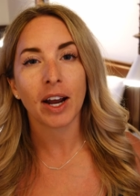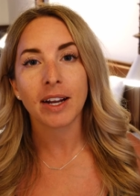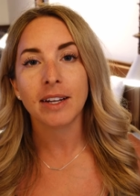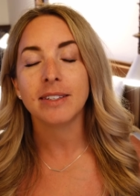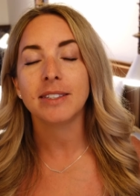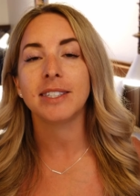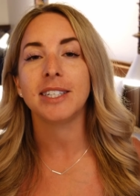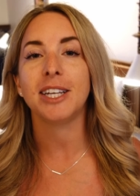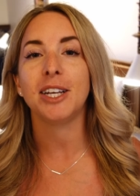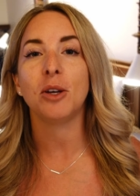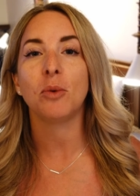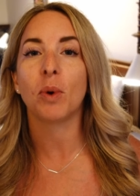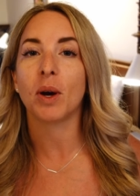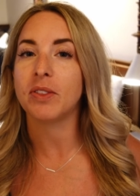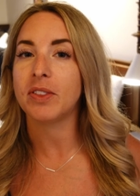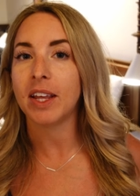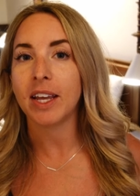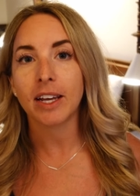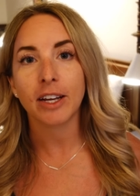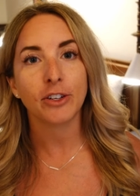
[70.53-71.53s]
and see
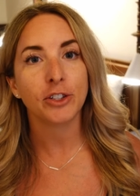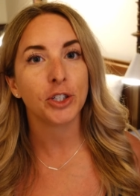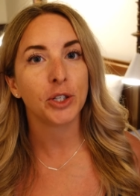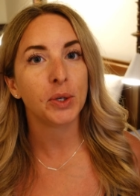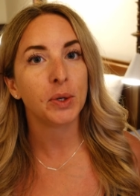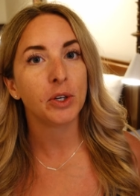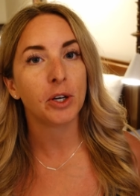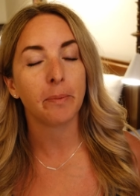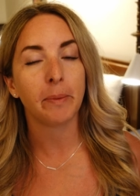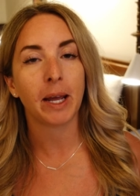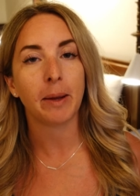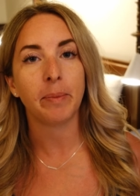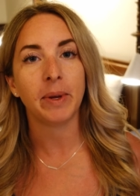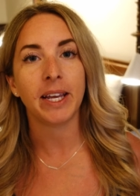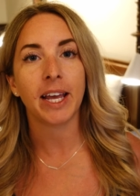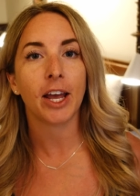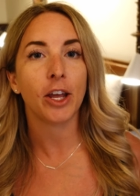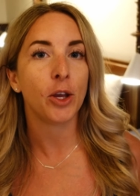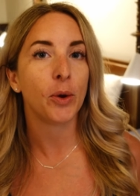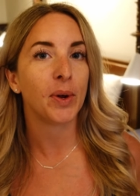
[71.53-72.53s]
what they can do to maybe
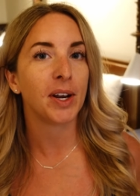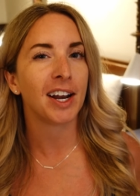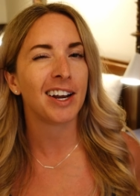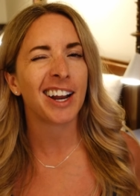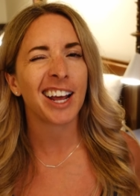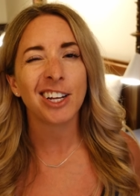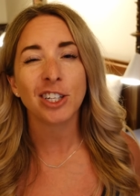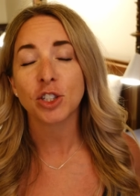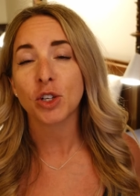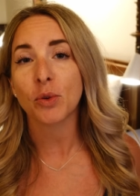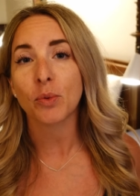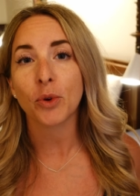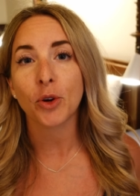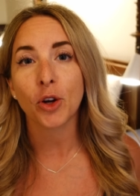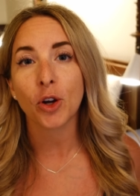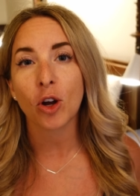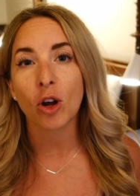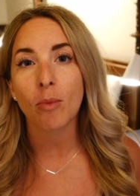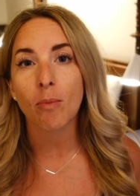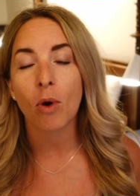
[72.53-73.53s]
get you in a nicer
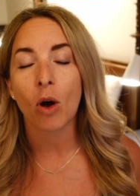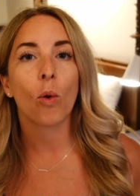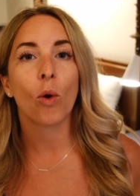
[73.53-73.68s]
room